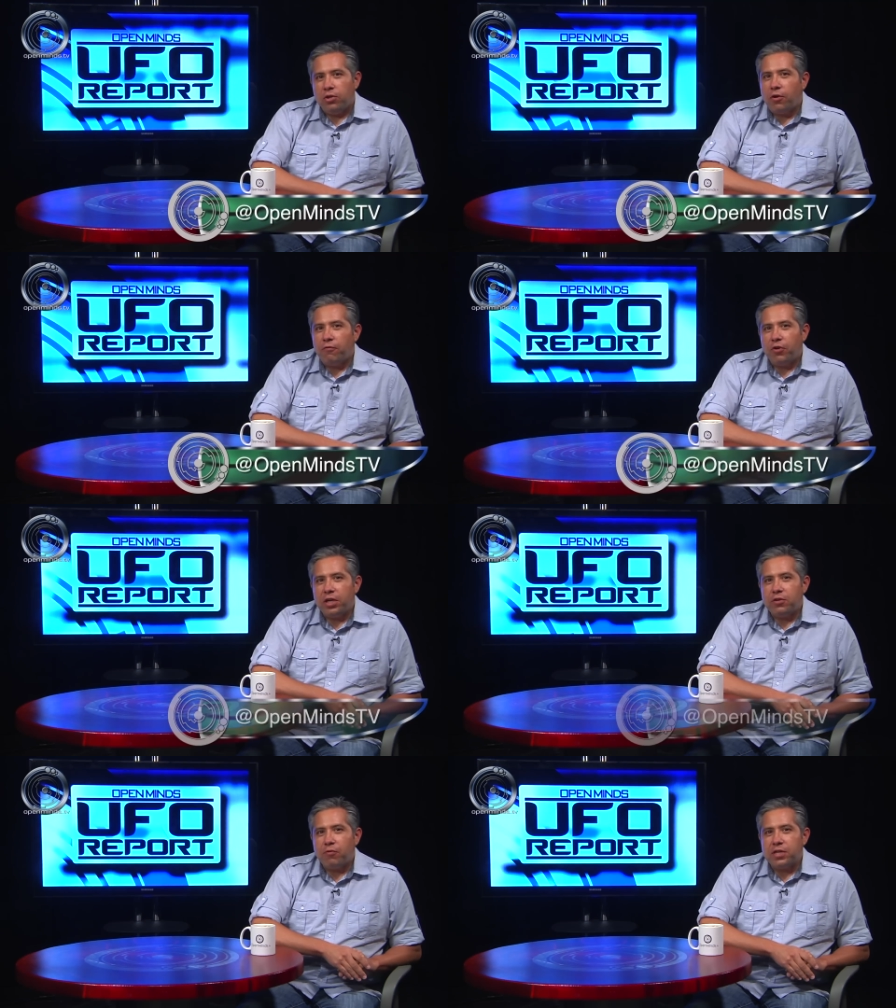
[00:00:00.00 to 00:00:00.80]
Don't
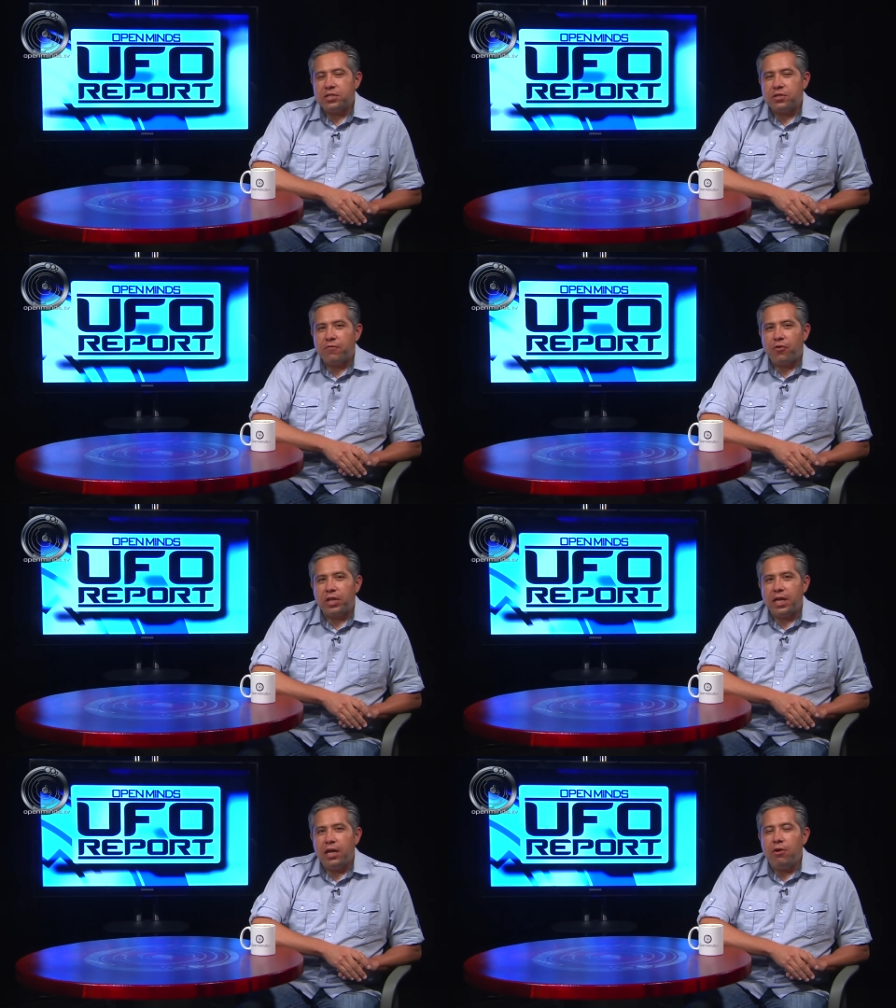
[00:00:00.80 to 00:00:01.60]
forget to register for
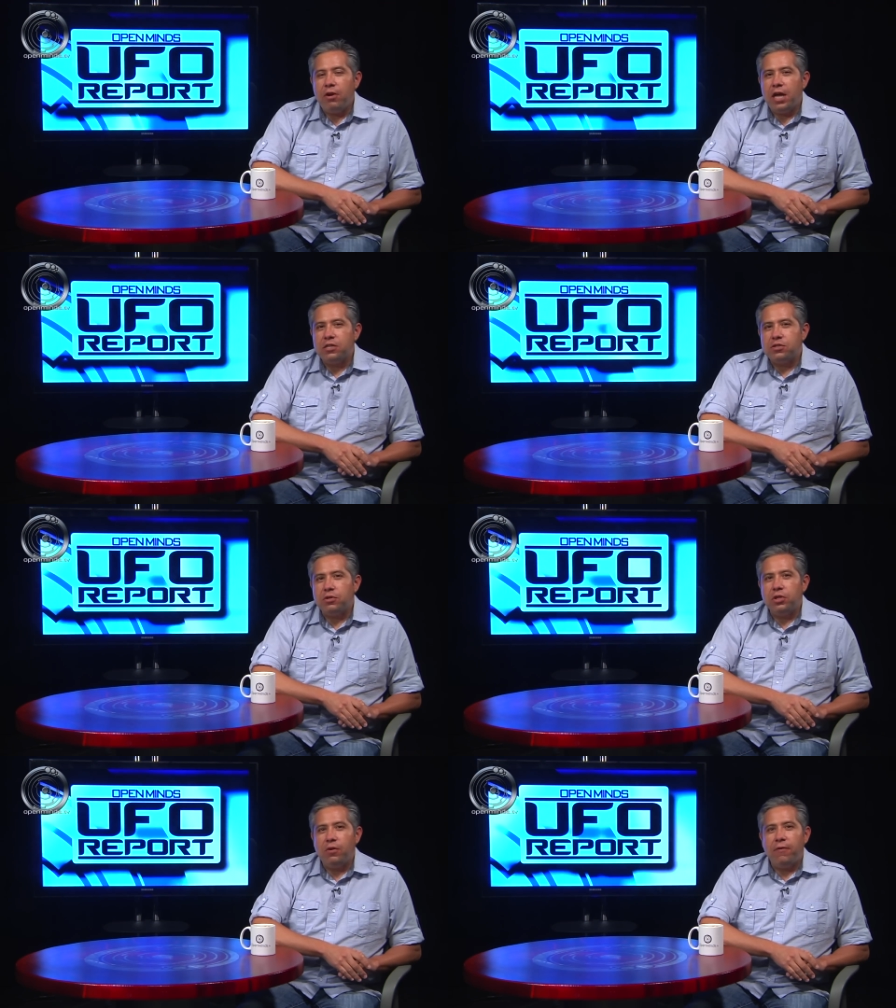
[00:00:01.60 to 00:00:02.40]
the International
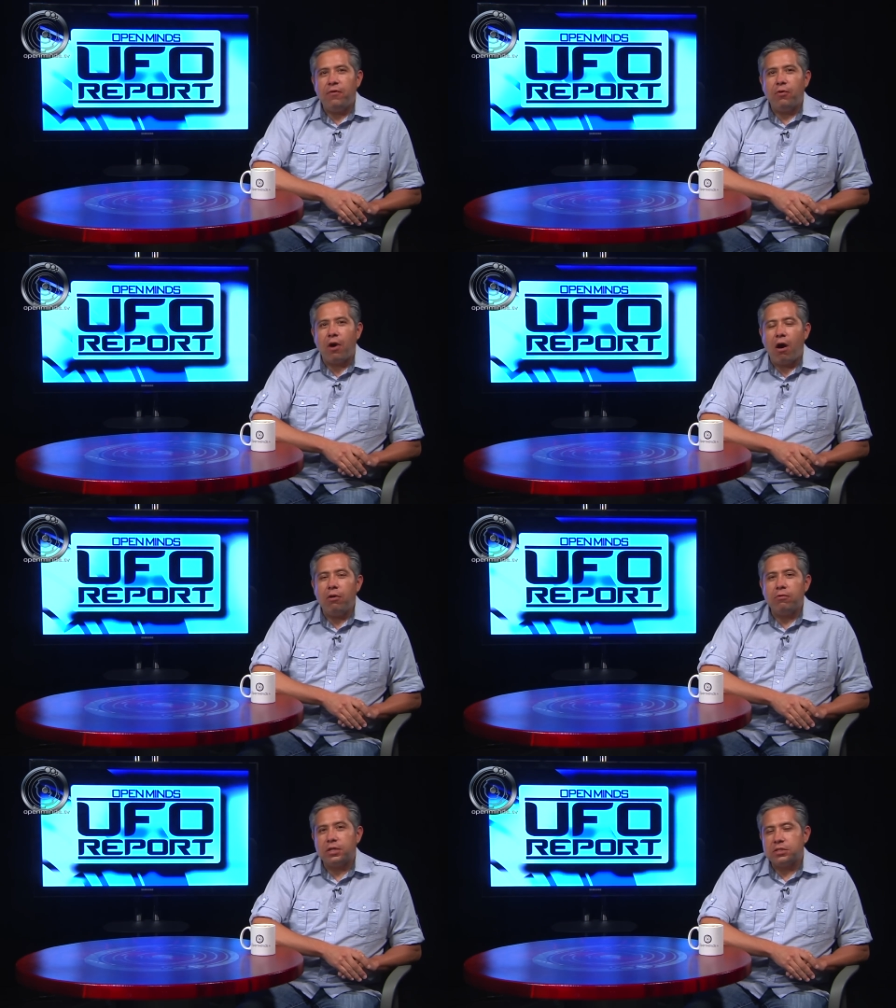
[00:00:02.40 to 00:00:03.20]
UFO
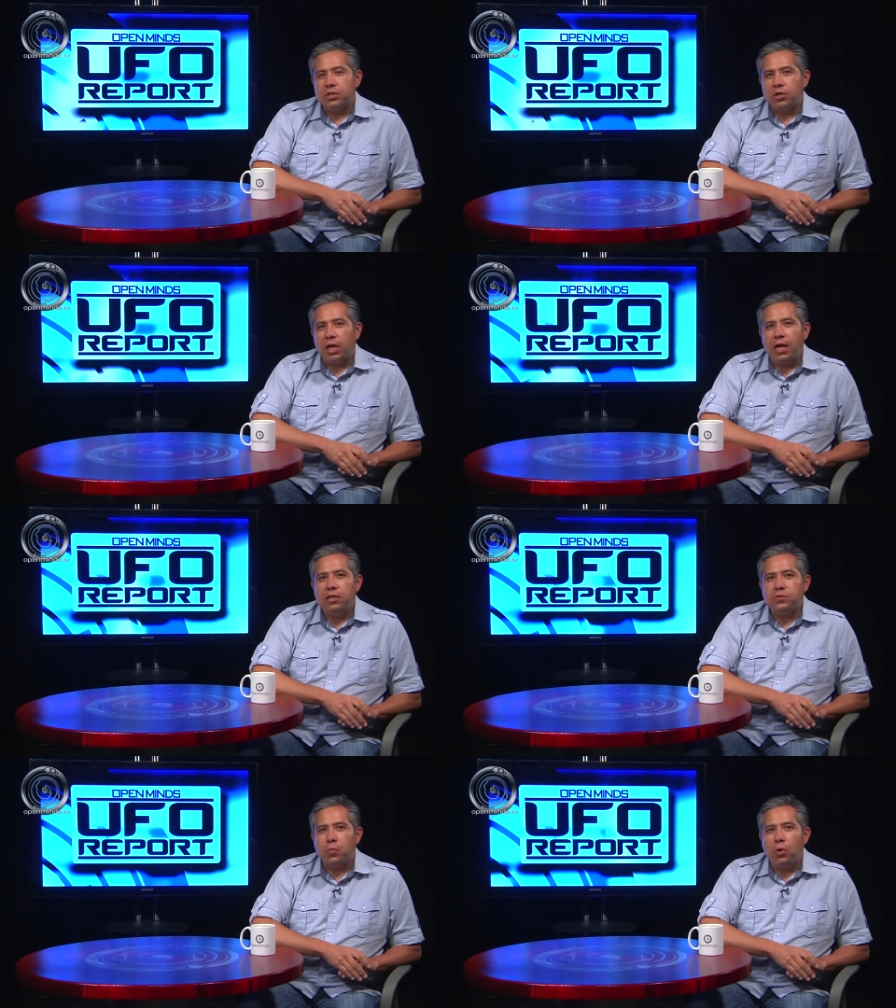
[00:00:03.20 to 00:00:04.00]
Congress, the
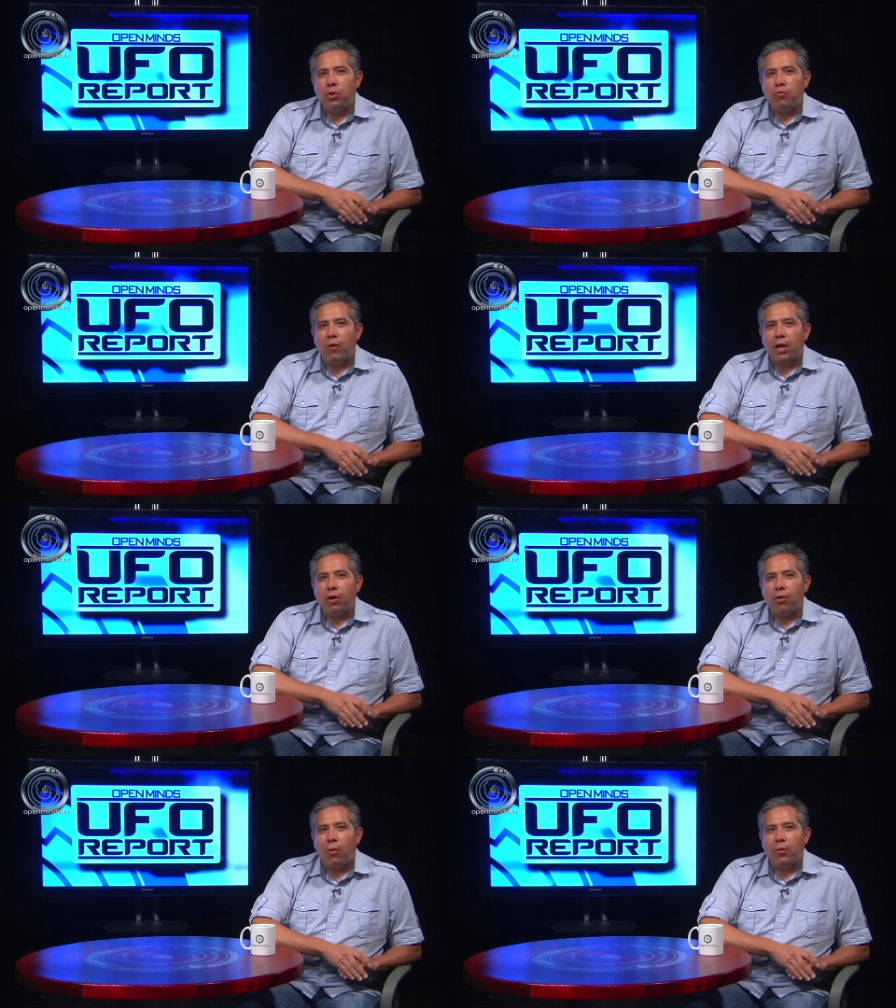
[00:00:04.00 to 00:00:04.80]
Guinness World
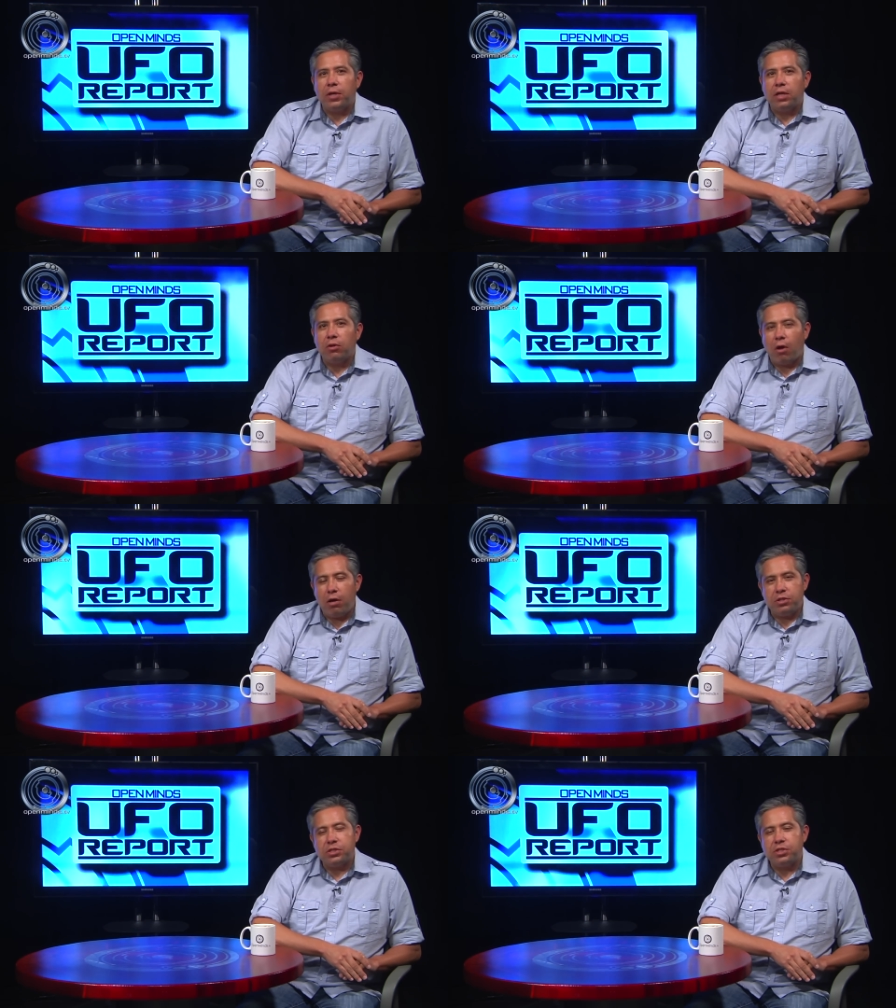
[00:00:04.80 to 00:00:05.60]
Record holding
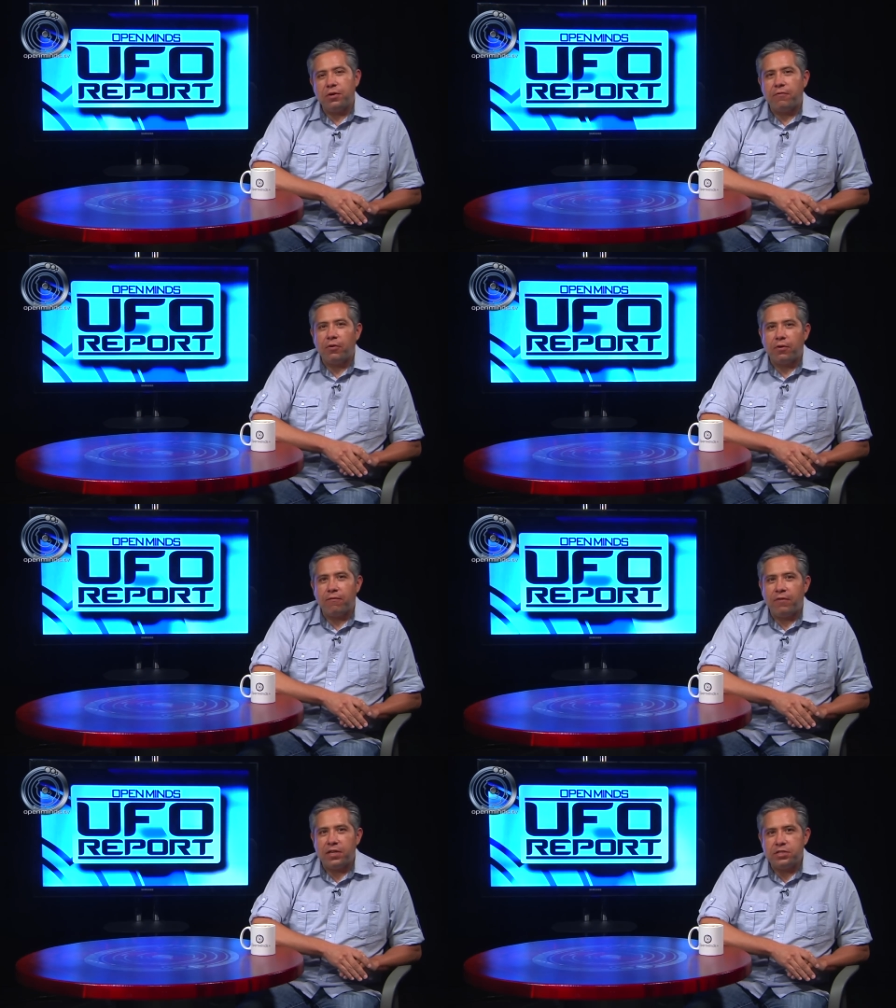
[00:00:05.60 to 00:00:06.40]
largest UFO
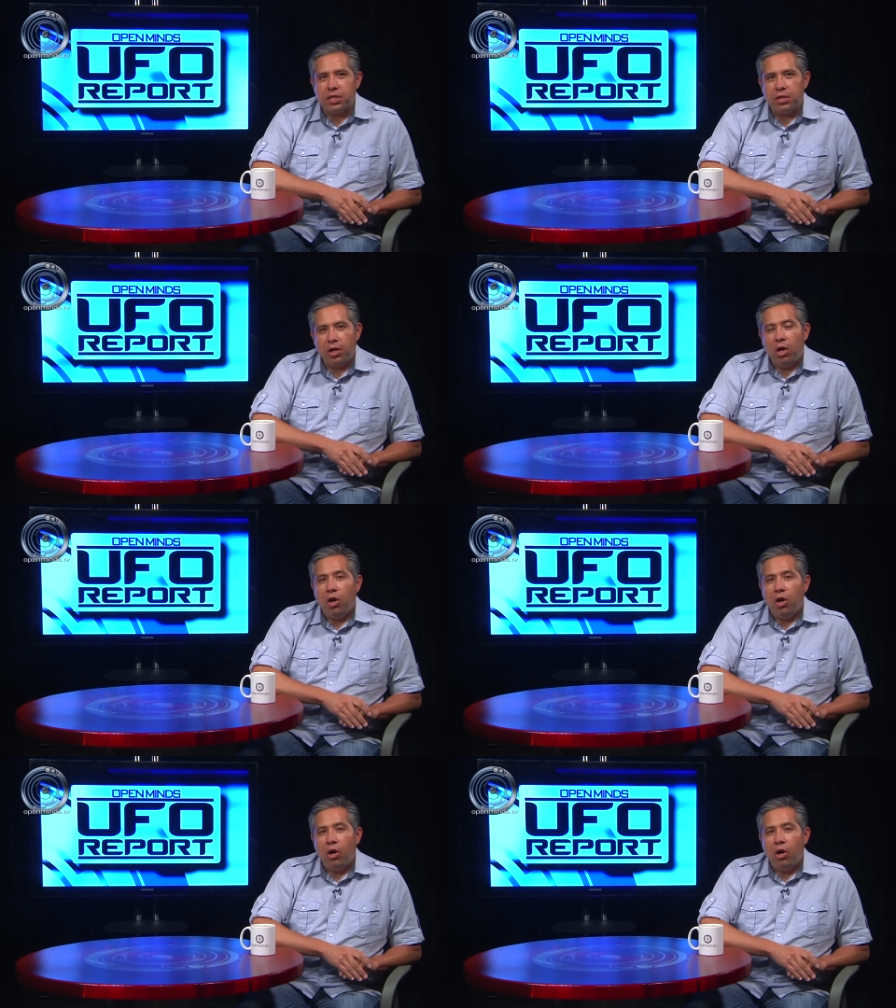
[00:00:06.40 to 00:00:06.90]
convention.